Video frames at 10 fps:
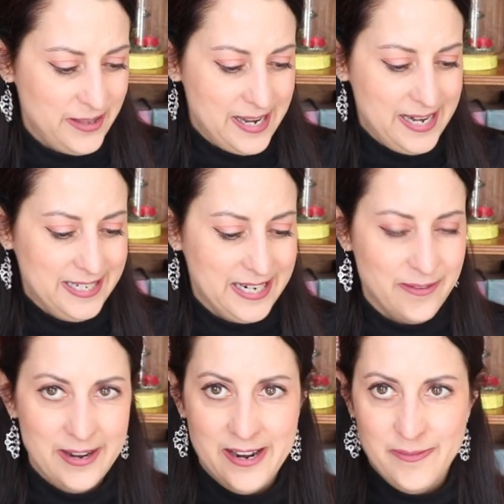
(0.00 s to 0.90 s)
that I need to
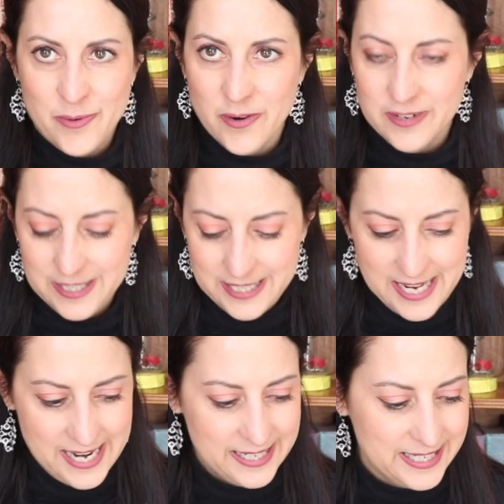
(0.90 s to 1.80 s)
get rid of, more
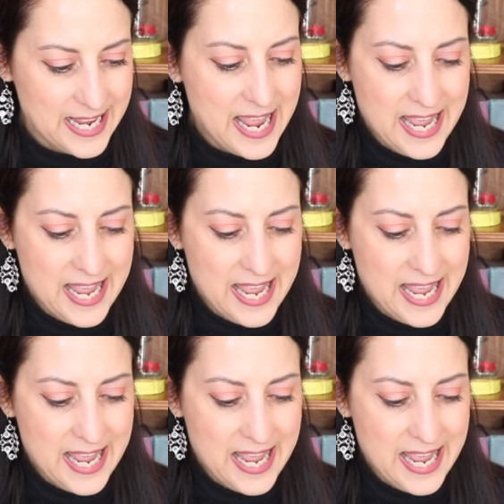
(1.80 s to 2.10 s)
receipts.